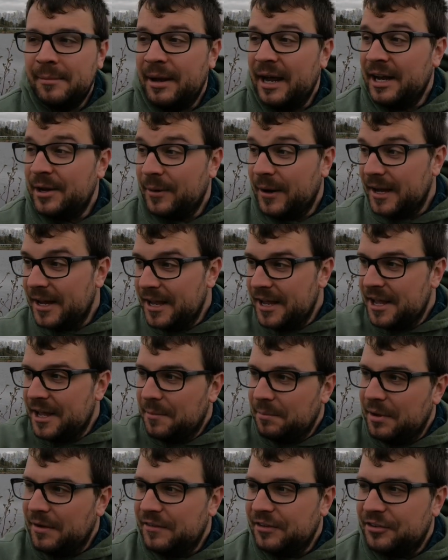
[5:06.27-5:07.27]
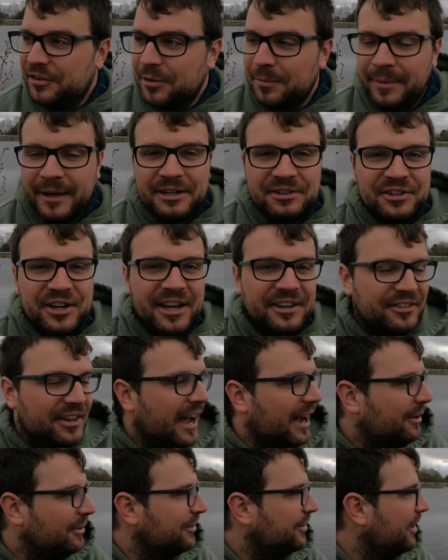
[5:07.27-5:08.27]
But anyway, bivvy's up, bed chair's
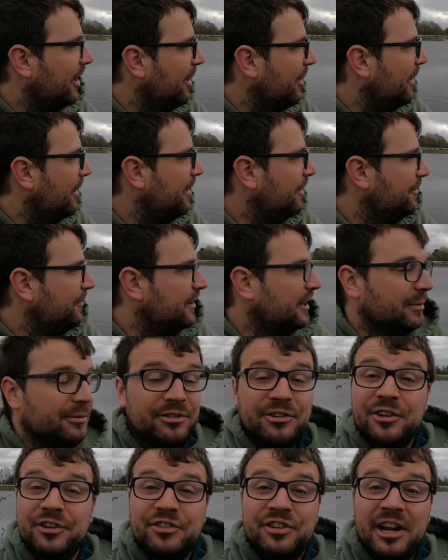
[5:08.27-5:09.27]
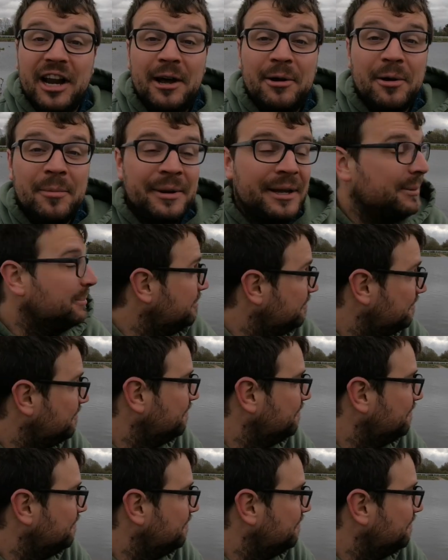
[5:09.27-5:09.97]
out, so I think I'm just gonna chill out a bit.